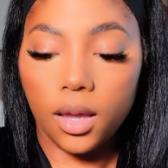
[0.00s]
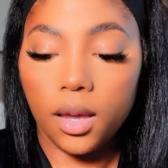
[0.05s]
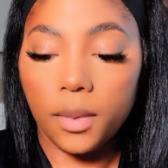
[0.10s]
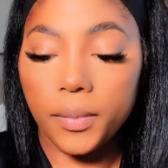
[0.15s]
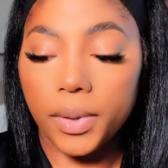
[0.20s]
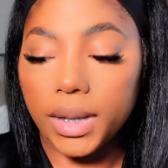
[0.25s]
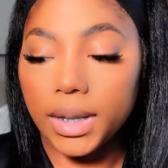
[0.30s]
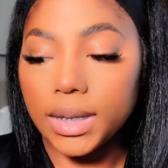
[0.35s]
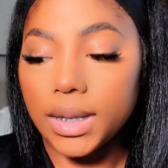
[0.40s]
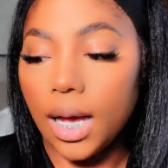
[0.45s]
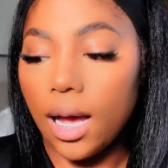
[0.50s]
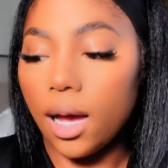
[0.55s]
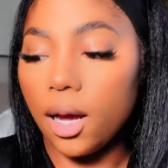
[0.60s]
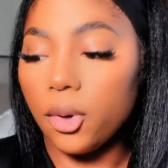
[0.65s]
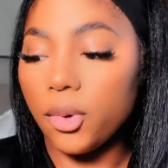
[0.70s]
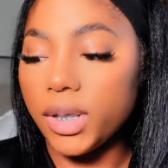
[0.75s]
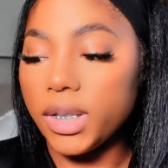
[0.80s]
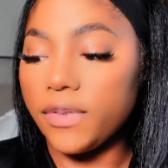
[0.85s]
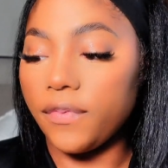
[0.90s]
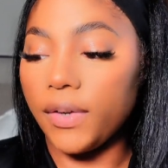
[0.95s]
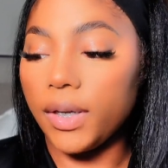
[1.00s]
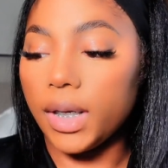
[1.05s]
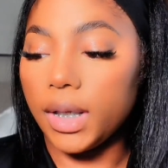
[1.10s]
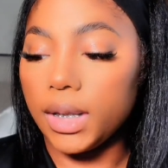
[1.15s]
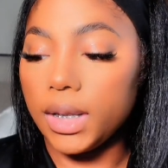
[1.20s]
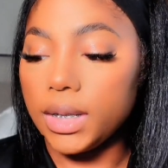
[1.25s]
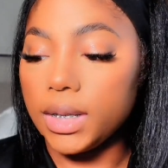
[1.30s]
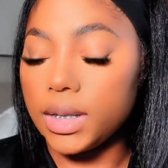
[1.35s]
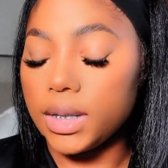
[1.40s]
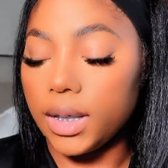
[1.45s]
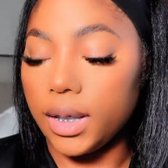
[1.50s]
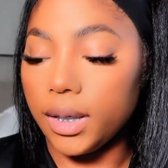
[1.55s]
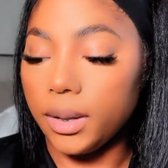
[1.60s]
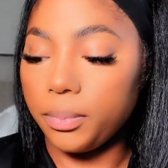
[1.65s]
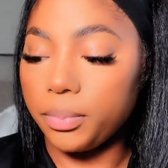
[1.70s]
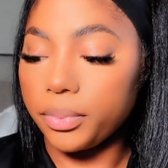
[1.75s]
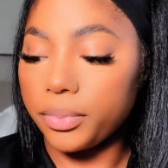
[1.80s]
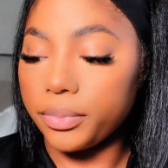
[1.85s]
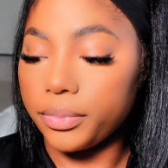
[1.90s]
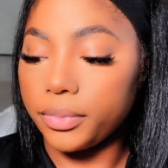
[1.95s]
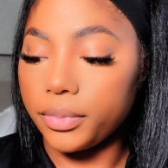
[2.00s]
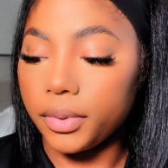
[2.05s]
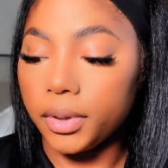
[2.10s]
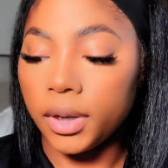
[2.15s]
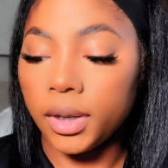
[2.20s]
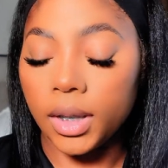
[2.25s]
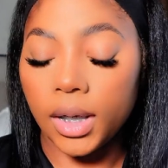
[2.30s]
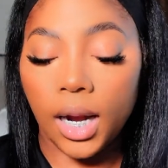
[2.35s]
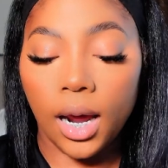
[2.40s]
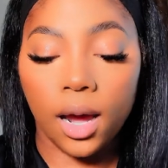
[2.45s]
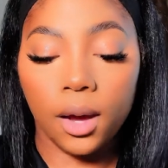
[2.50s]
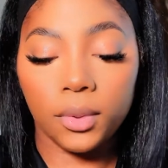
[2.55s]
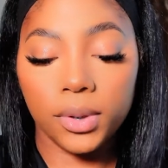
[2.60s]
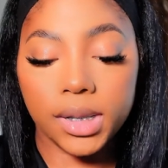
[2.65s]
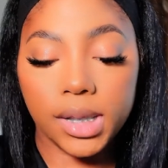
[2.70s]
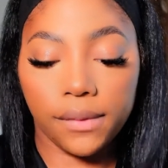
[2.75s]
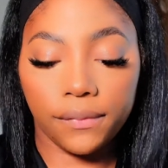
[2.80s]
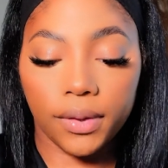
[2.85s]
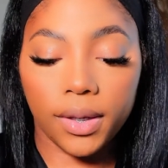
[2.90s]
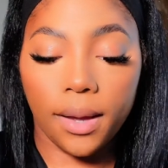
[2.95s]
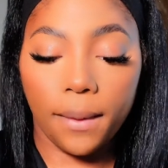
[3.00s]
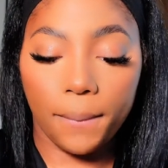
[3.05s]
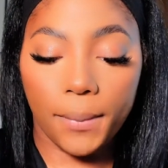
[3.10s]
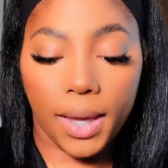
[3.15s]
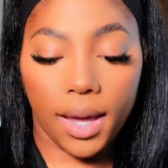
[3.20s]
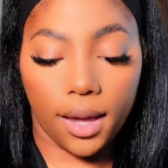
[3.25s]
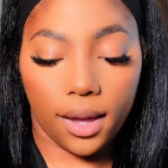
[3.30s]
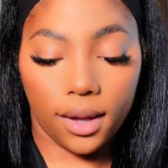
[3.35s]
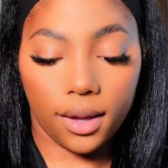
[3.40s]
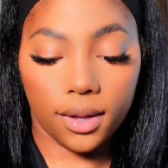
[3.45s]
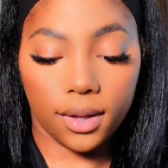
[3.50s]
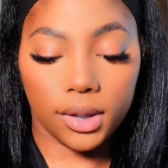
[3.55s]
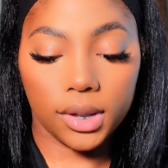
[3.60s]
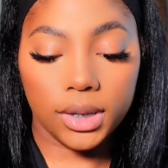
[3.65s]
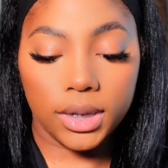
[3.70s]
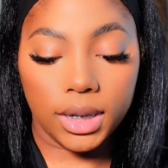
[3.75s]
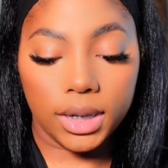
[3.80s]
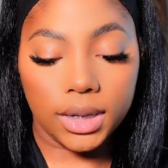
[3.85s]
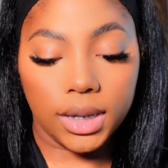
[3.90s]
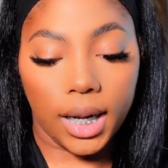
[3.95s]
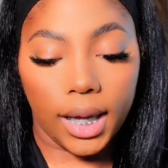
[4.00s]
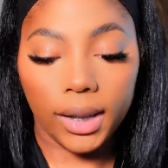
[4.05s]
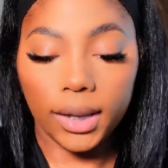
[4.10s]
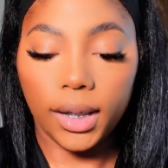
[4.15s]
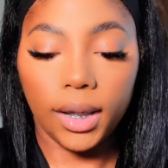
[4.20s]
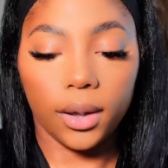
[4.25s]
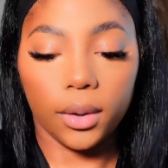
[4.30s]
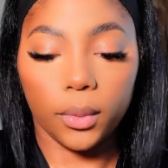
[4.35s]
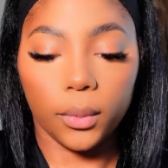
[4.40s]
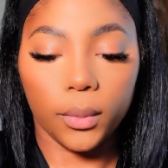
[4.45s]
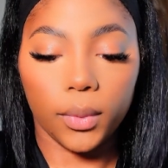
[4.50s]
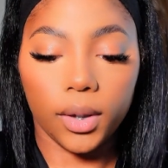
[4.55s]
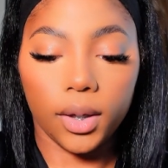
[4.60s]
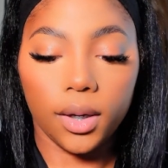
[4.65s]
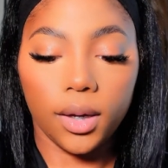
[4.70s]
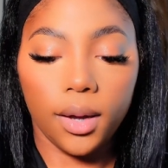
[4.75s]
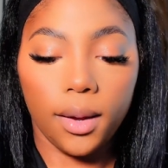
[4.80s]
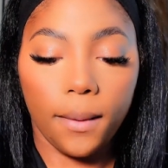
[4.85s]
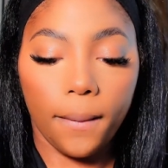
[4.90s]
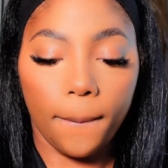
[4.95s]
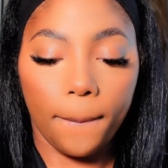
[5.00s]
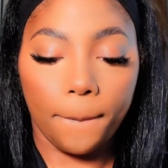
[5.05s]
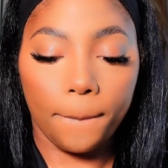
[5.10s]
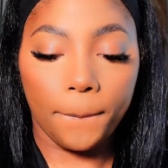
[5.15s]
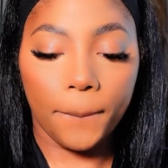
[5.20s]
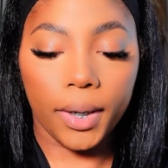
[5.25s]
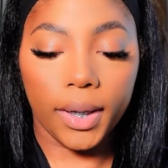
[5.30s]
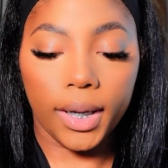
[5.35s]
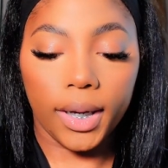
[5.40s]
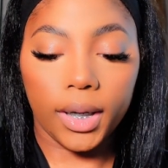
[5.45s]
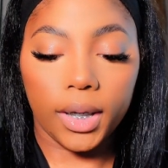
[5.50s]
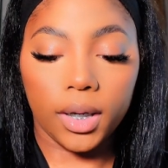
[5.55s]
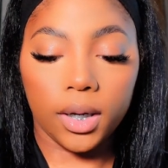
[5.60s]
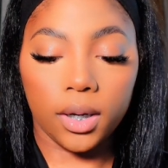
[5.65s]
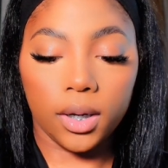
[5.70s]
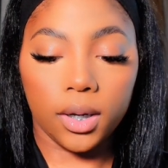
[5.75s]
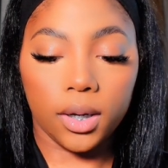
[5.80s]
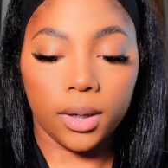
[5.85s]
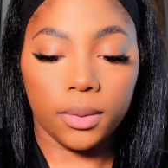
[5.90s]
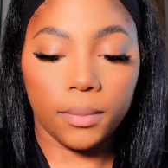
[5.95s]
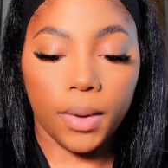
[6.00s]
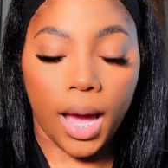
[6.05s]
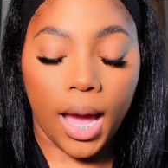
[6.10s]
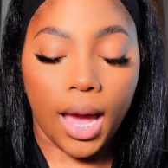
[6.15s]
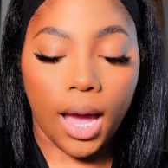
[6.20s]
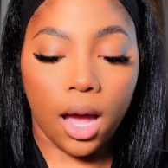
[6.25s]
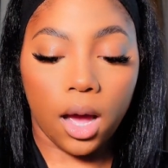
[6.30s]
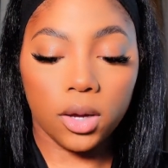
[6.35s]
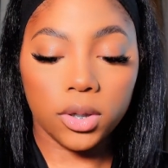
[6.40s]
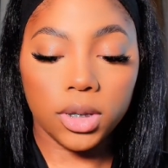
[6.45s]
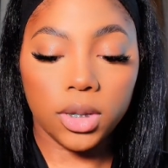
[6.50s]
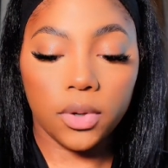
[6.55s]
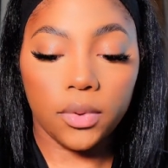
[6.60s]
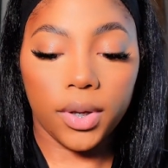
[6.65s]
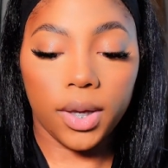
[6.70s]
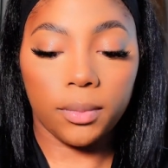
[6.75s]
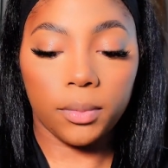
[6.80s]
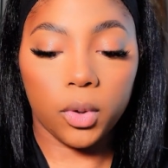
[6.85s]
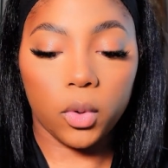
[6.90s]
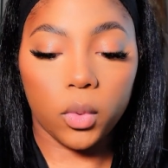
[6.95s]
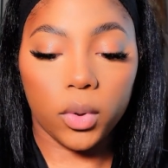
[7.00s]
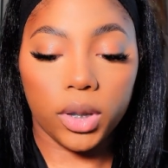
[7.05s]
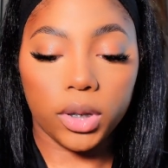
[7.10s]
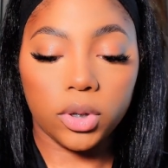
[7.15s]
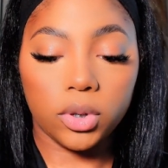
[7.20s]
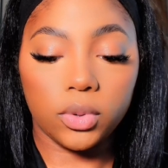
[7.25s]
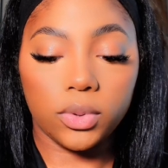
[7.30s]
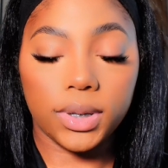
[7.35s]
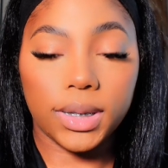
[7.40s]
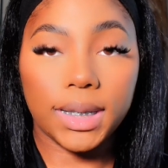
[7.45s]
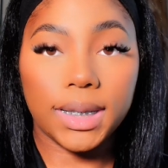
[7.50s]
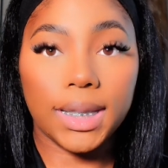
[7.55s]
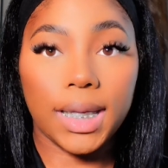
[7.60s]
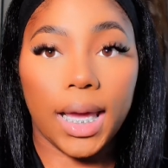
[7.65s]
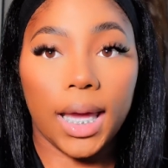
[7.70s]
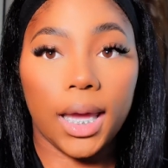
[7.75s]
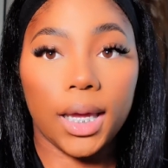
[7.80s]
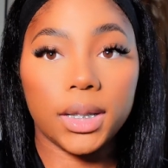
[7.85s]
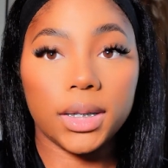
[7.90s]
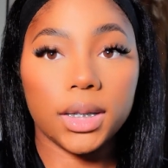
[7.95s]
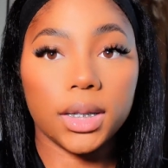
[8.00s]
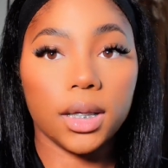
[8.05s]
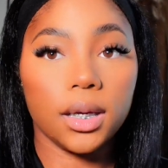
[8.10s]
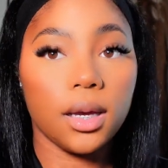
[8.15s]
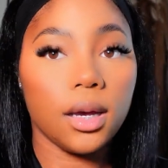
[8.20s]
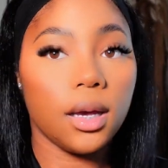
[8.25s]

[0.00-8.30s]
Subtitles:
because I always forget this step, and then I always have to come back, just like now. But I also am going to set